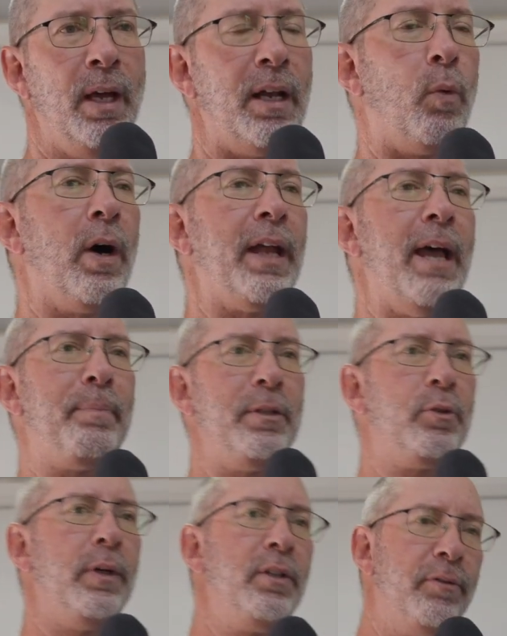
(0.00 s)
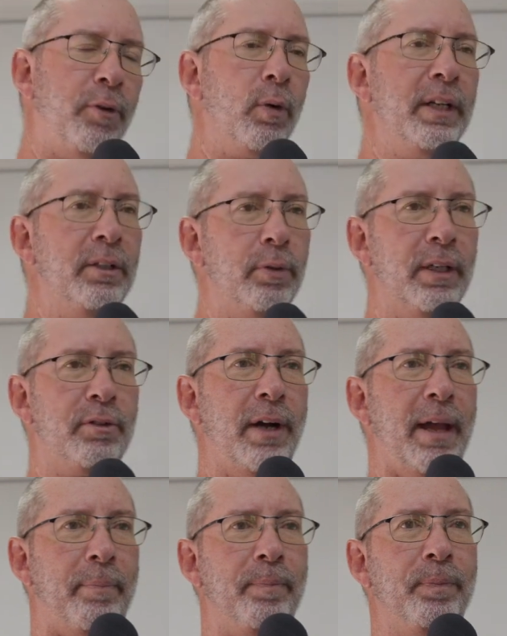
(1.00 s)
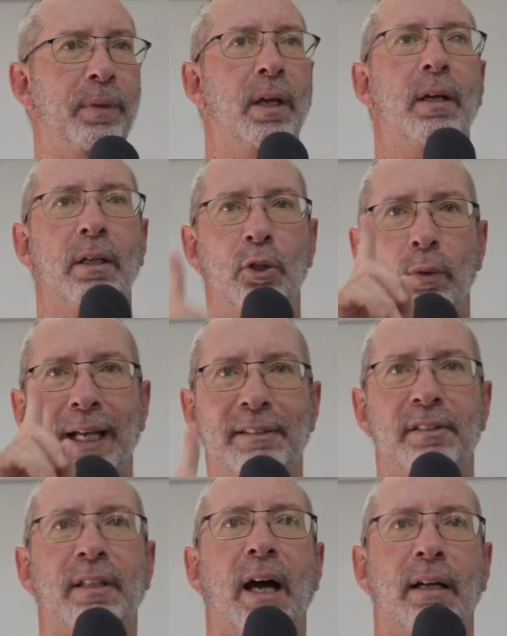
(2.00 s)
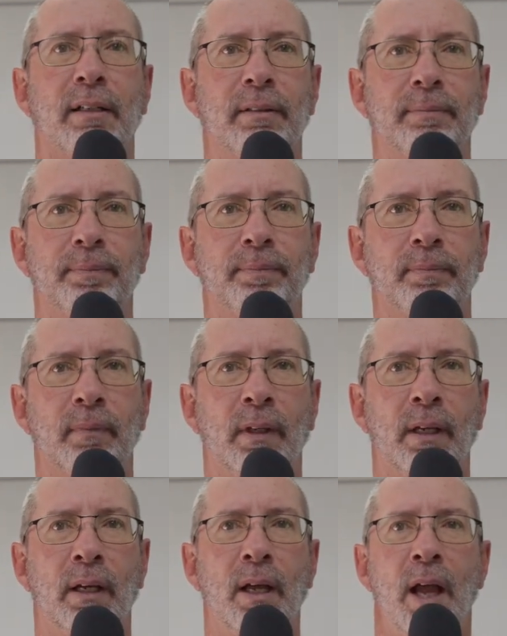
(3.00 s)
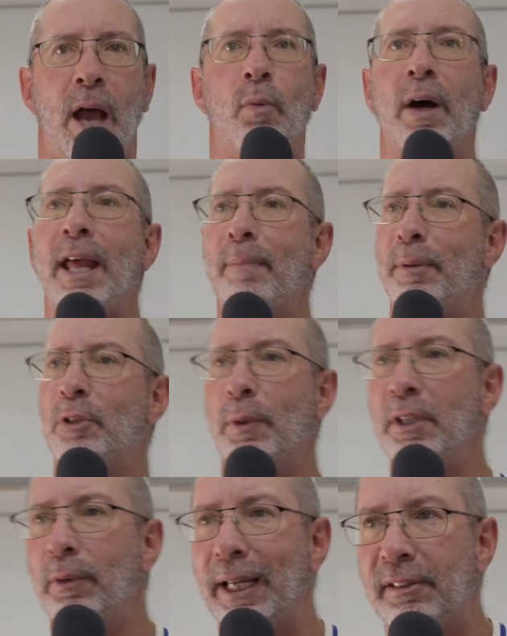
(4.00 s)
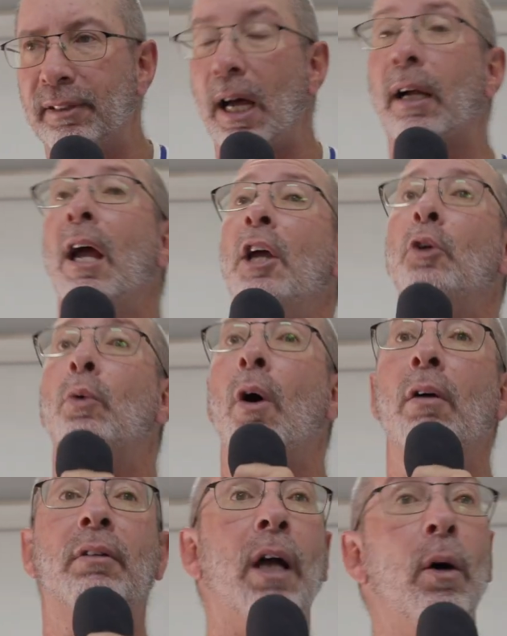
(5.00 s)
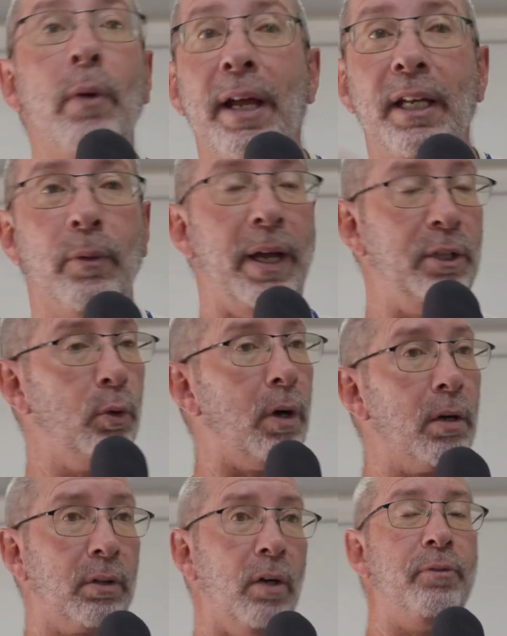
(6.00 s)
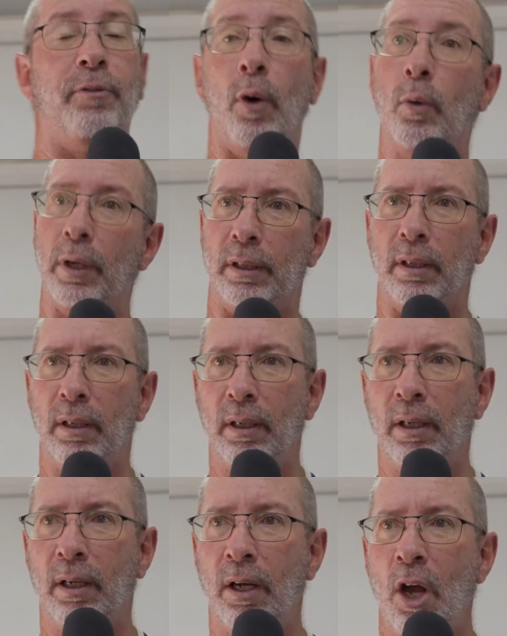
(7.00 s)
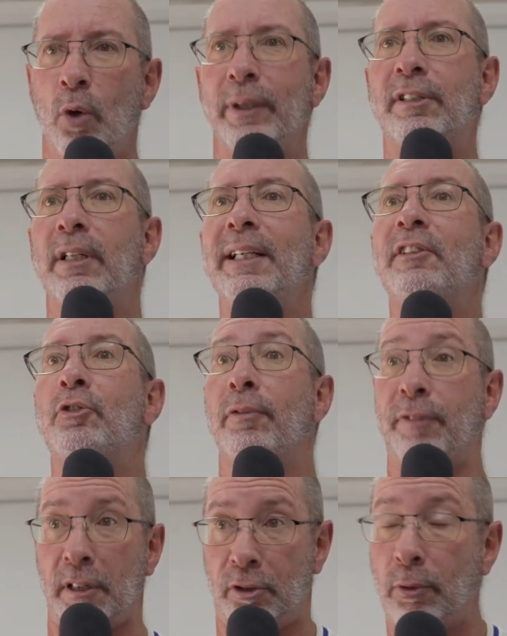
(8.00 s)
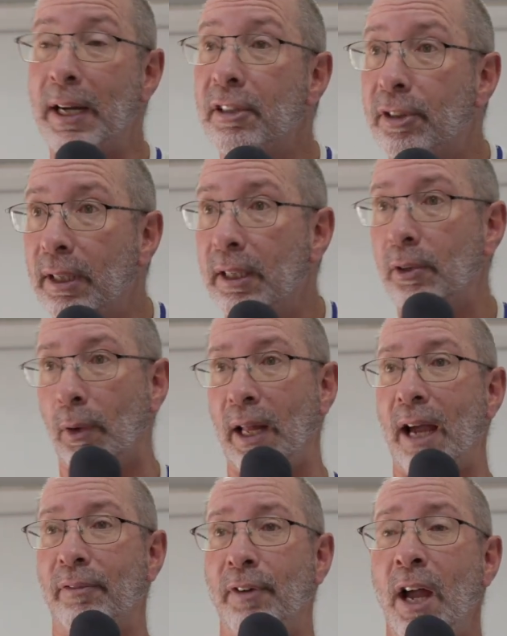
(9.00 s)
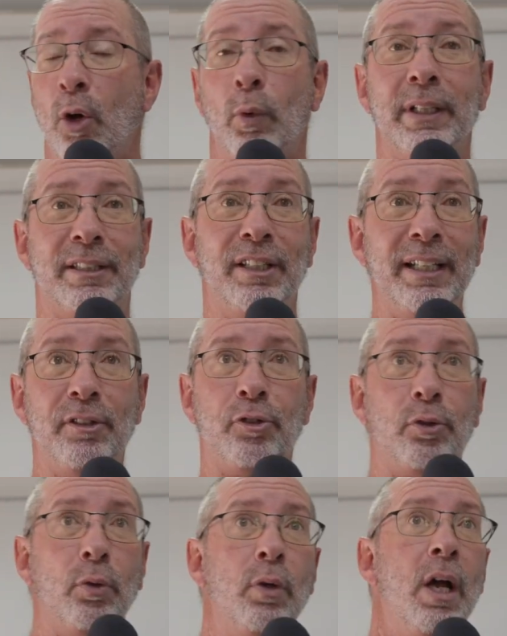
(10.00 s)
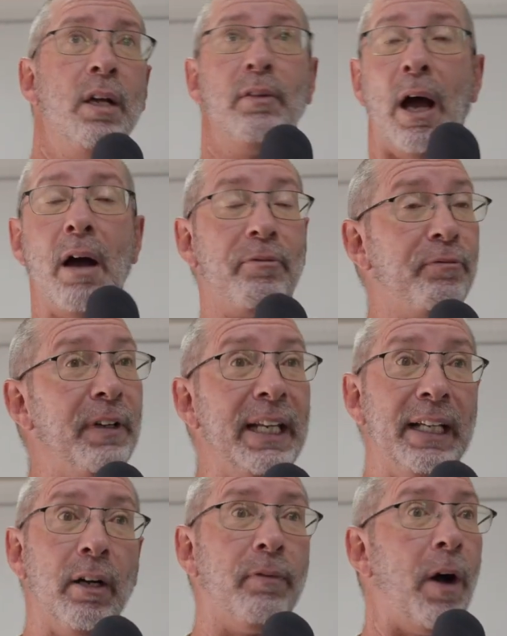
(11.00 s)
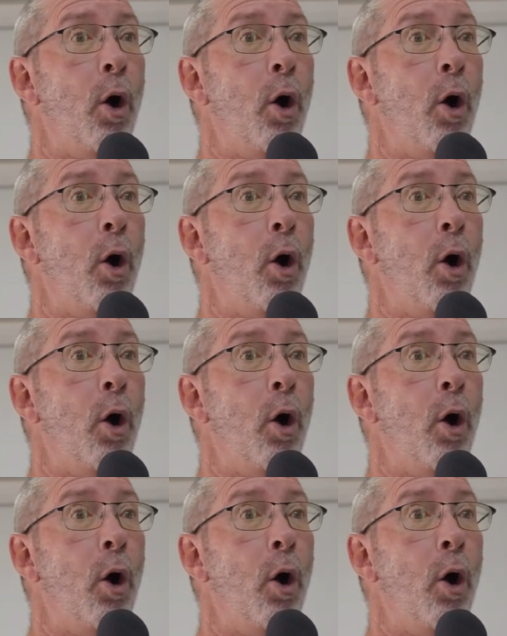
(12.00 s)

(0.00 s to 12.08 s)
Now, what happens when you fall into a trap? You get stuck. And what happens when you get stuck? You can't go anywhere. You can't go forward. Which leads to frustration in your life, which leads to a feeling of